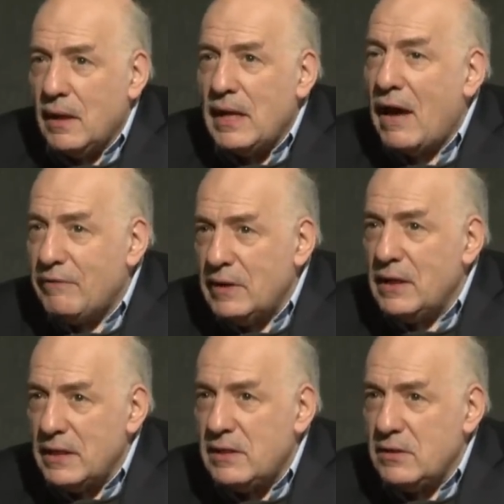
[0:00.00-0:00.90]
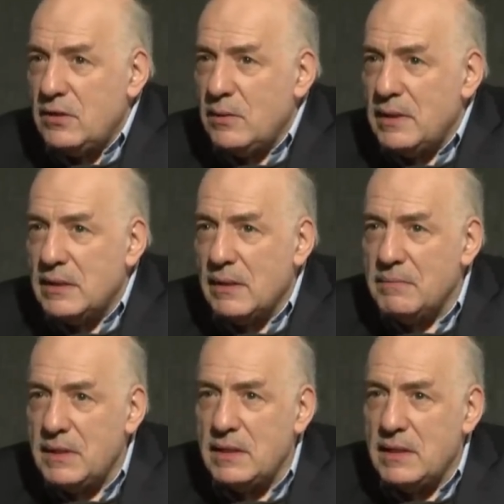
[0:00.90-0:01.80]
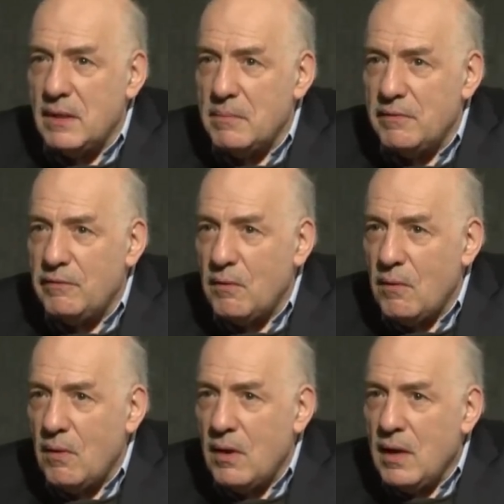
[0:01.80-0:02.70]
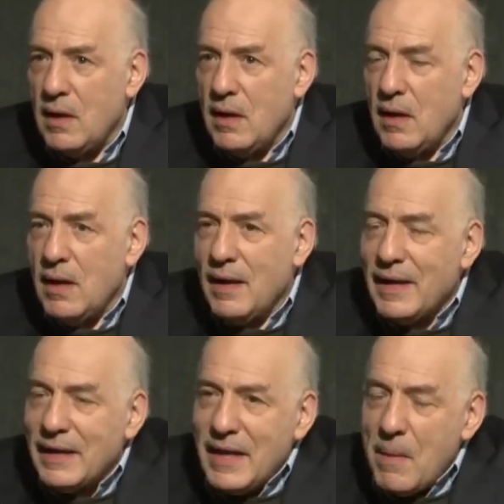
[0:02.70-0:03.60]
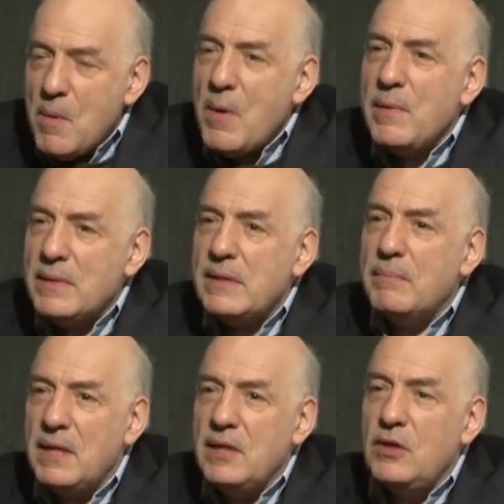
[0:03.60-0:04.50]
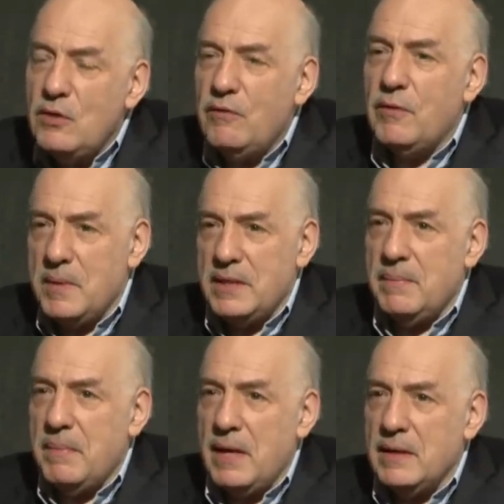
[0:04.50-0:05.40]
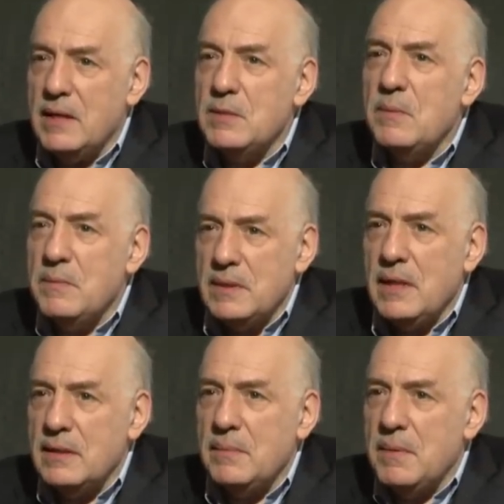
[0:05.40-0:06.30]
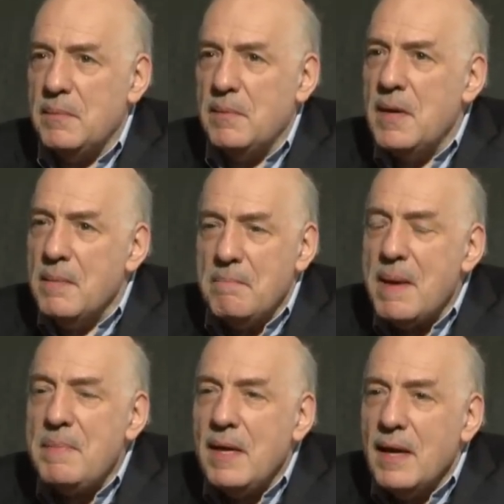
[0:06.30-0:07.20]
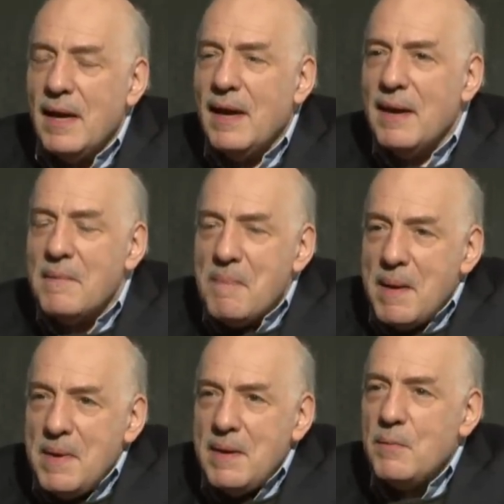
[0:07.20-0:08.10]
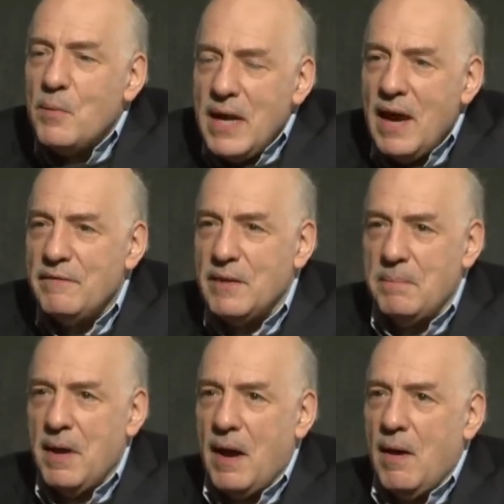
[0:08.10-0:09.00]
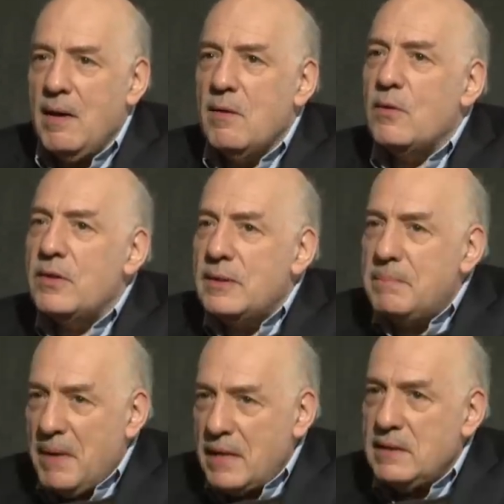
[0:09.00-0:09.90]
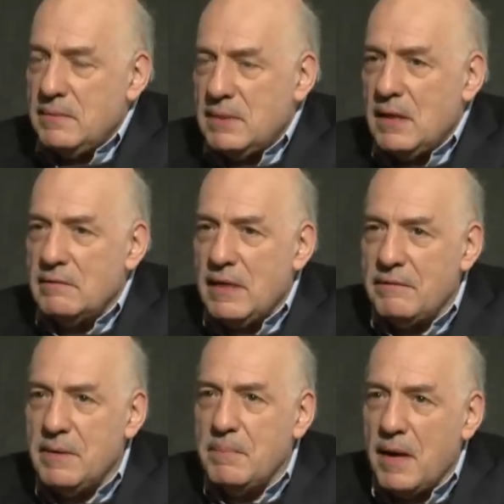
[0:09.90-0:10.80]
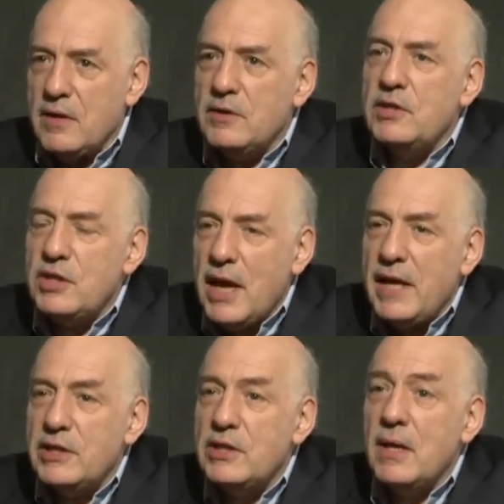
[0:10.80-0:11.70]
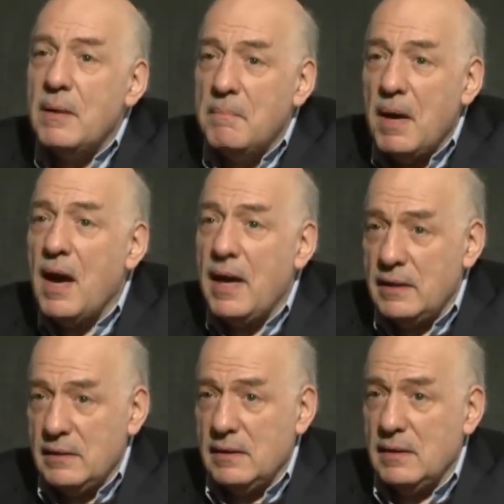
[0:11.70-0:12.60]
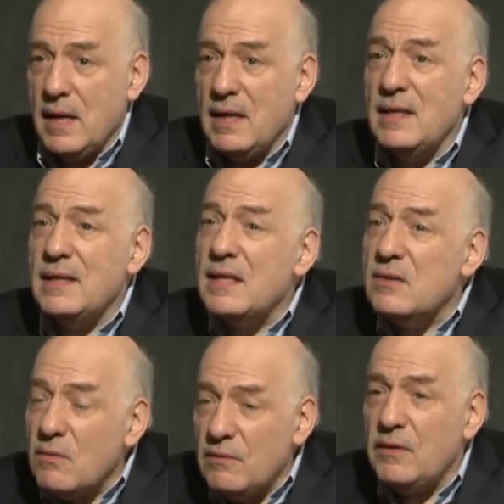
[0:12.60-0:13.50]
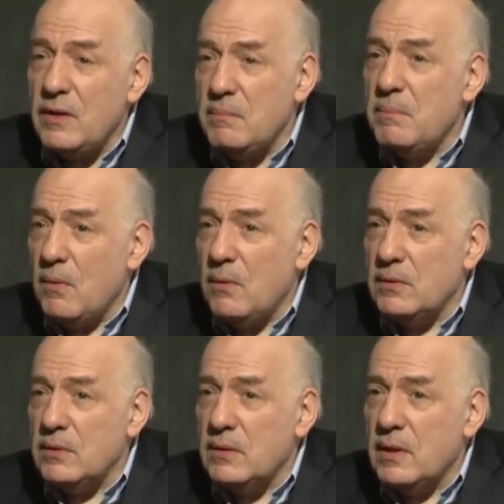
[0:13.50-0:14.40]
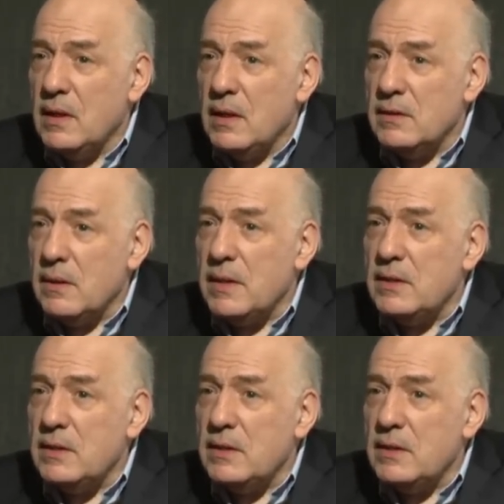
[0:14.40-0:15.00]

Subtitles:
and haven't listened to in some detail before. Come away with something new from a debate. That's what we're saying to people. Maybe we have the power, or the debates themselves have the power, to change minds. I think that's awfully important. So